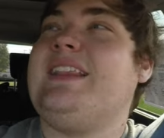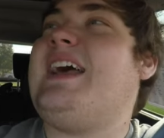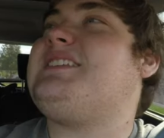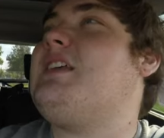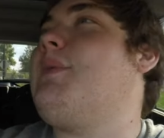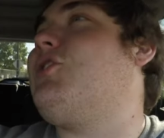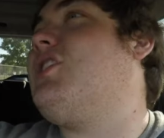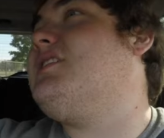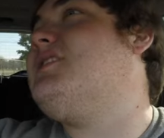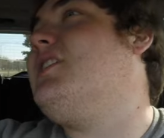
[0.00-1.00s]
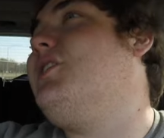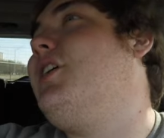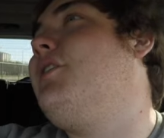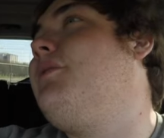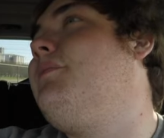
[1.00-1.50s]
Last thing about the
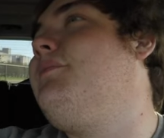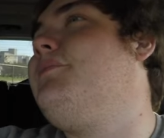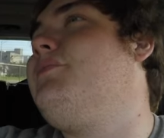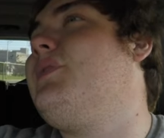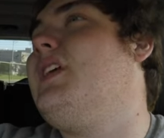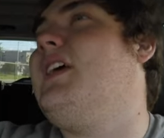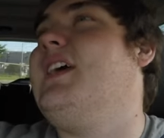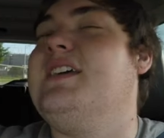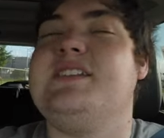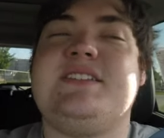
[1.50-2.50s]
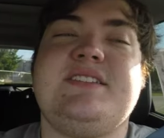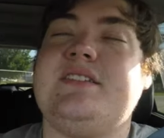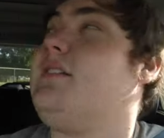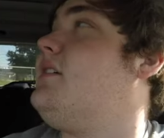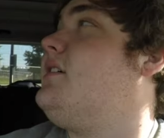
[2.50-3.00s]
interior
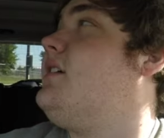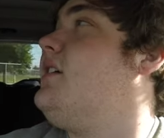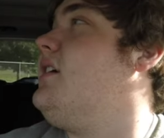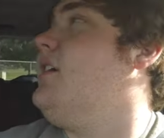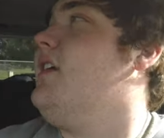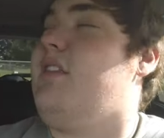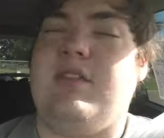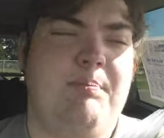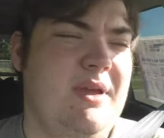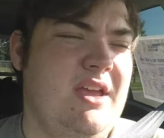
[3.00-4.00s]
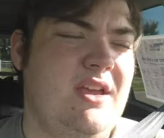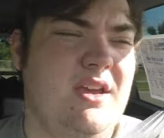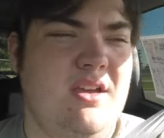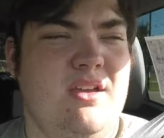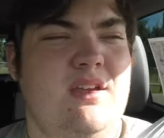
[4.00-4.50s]
is the big
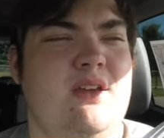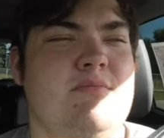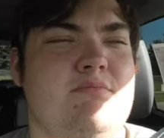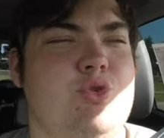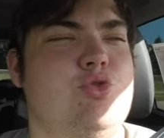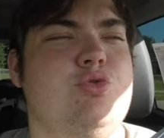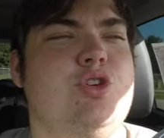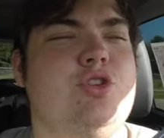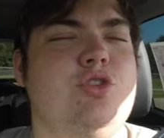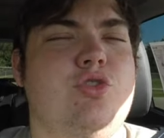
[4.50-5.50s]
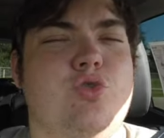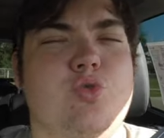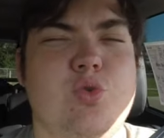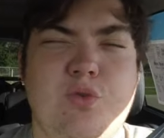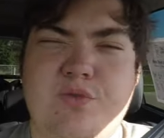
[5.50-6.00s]
moon
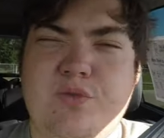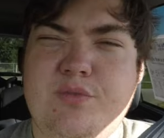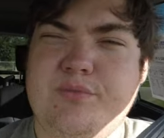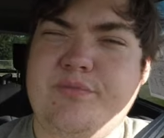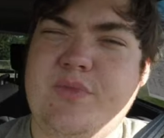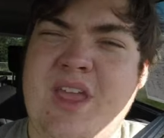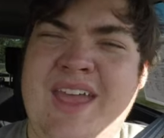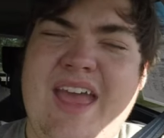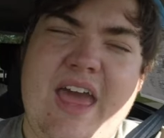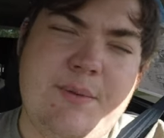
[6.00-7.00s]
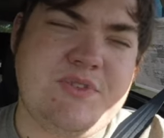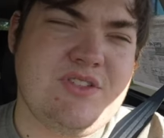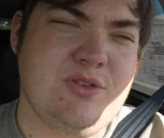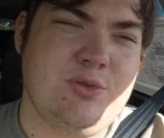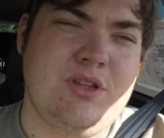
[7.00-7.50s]
roof.
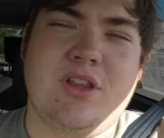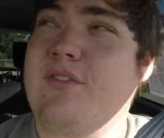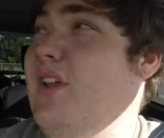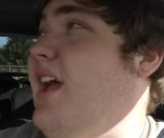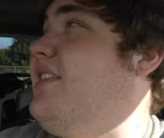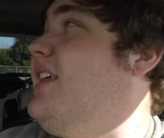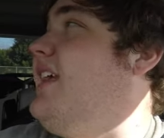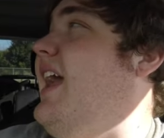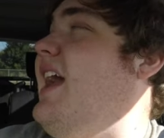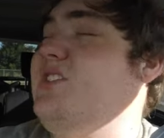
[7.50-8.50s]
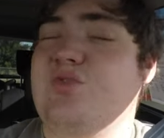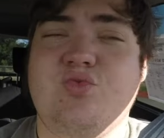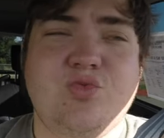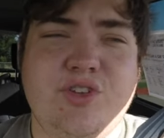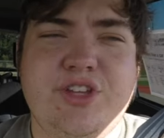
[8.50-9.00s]
Absolutely love it. I think it adds
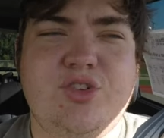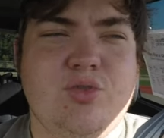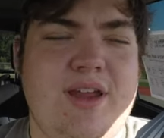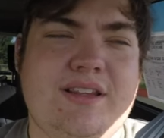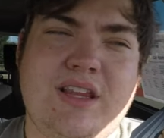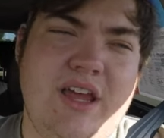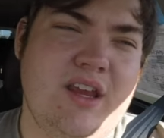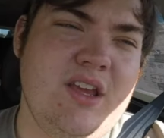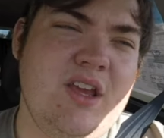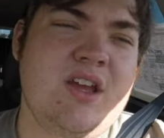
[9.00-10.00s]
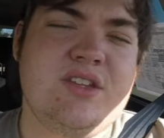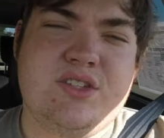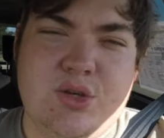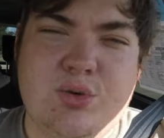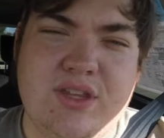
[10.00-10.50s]
really great light
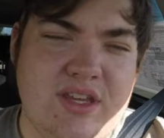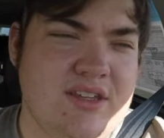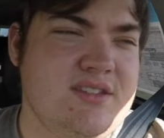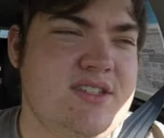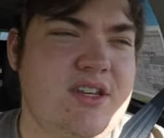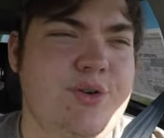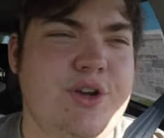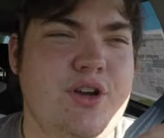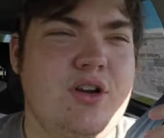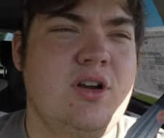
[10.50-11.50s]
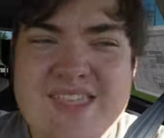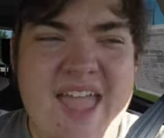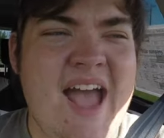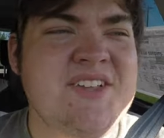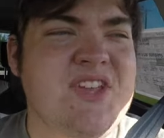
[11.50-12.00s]
to the interior.
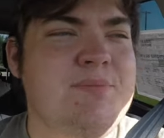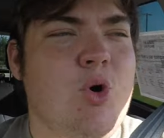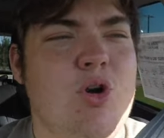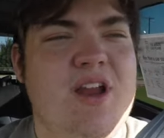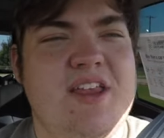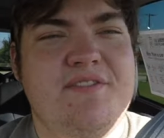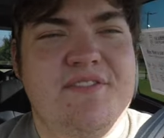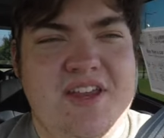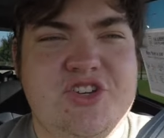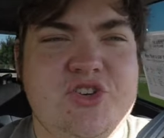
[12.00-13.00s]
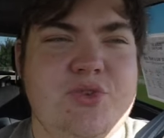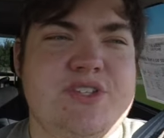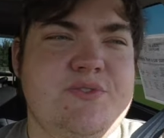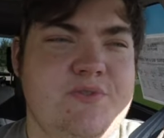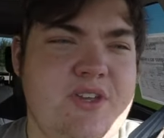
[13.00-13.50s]
As a more
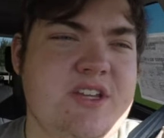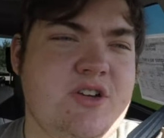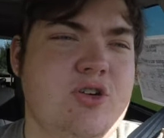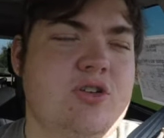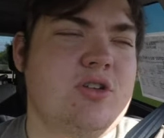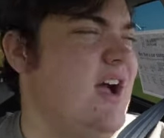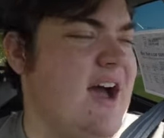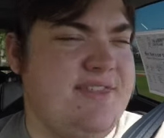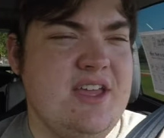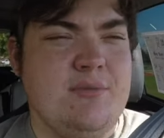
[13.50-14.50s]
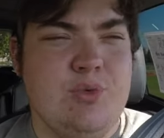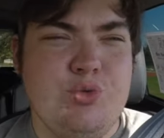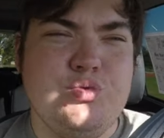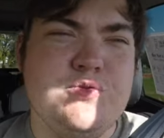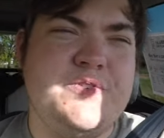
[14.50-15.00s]
adventurous vehicle, I think a
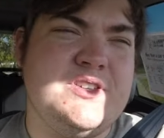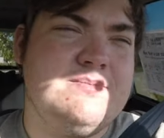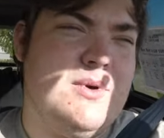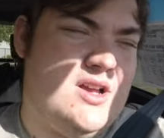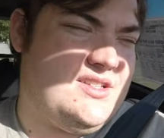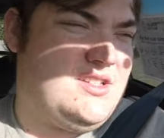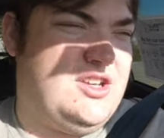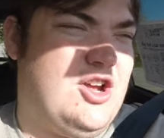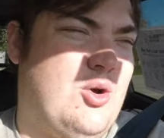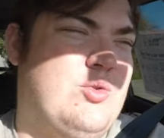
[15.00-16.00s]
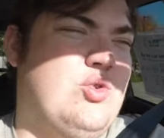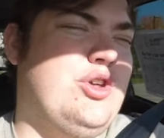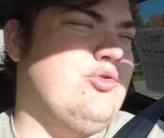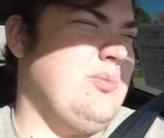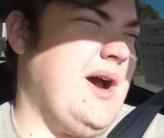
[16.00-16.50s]
moonroof is a must. You know, it
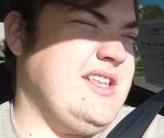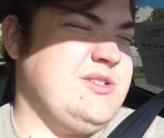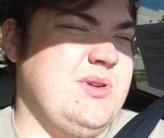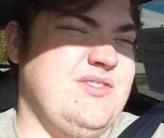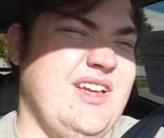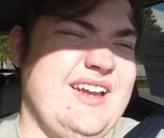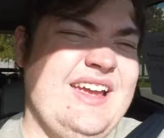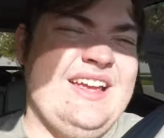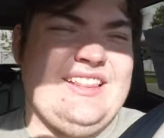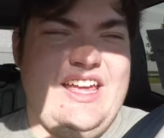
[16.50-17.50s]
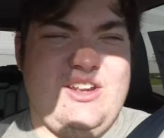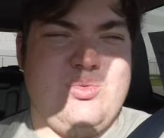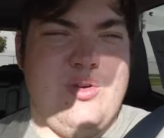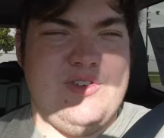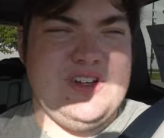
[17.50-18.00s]
really reminds me of like Land
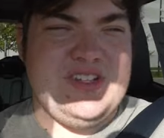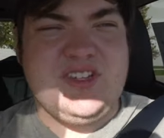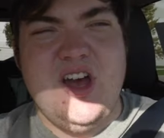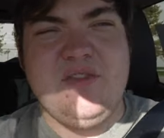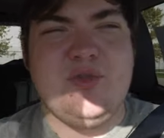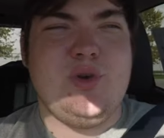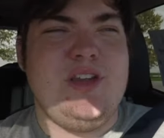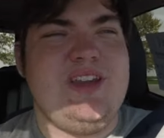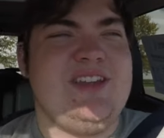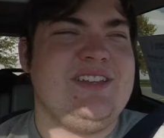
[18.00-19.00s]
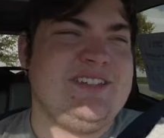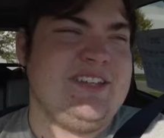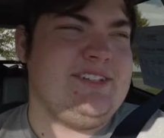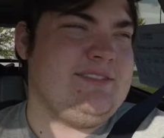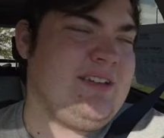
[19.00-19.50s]
Rover Discoveries
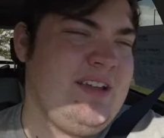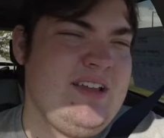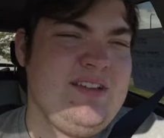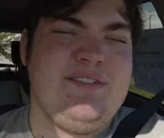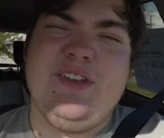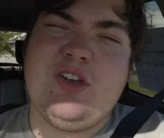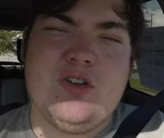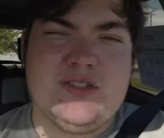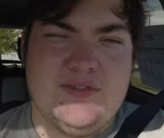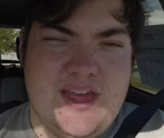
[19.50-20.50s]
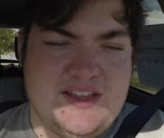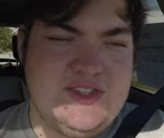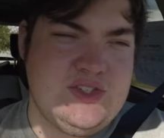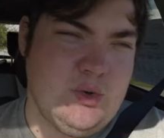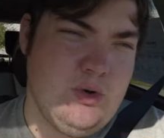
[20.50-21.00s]
and vehicles of that
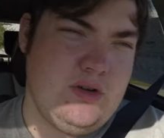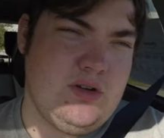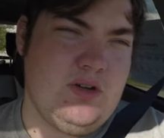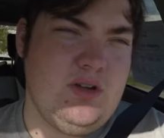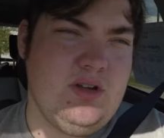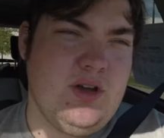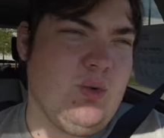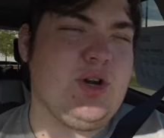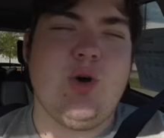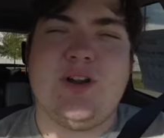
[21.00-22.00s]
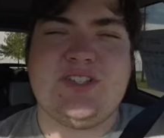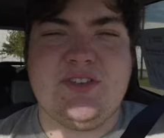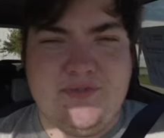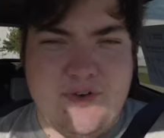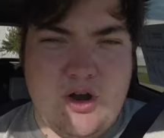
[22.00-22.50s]
sort. I want to go on a
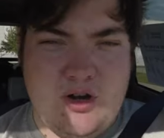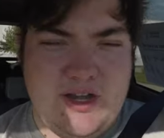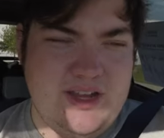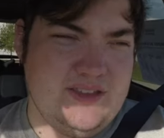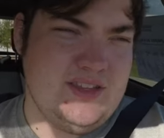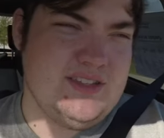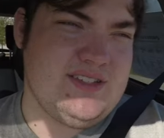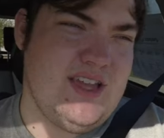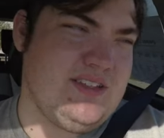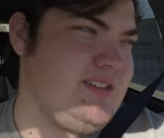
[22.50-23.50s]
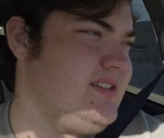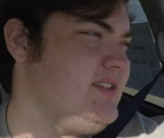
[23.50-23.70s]
safari in the Ascent.